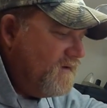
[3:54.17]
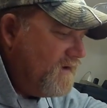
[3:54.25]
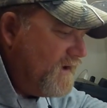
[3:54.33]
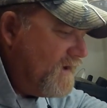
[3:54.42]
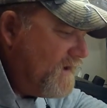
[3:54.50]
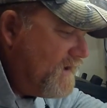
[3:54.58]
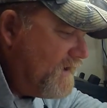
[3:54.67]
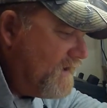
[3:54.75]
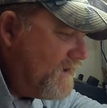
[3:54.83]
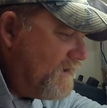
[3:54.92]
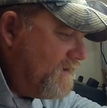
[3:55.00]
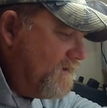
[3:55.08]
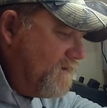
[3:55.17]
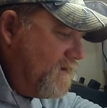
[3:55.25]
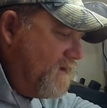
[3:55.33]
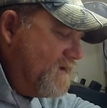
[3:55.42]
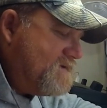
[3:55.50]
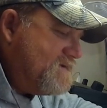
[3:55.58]
And
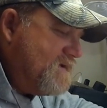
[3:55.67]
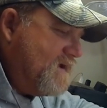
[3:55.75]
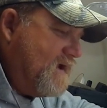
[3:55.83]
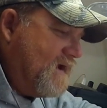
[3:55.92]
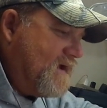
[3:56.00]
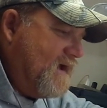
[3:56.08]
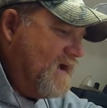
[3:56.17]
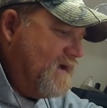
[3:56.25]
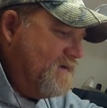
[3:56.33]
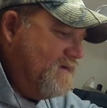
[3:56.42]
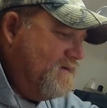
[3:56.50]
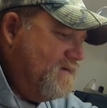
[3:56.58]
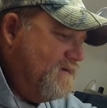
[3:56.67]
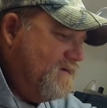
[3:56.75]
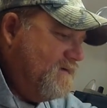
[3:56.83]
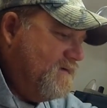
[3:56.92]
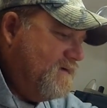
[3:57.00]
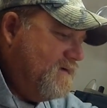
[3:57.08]
let's see, I got
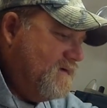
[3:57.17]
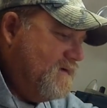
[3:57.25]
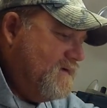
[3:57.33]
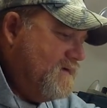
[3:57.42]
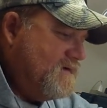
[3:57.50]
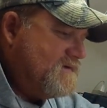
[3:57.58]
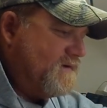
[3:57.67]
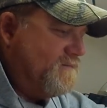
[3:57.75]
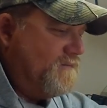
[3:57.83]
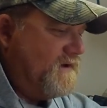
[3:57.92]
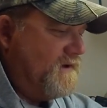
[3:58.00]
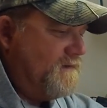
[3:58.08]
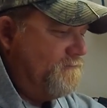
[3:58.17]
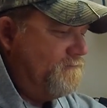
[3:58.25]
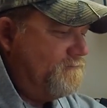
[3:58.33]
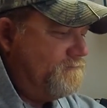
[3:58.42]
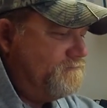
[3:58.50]
some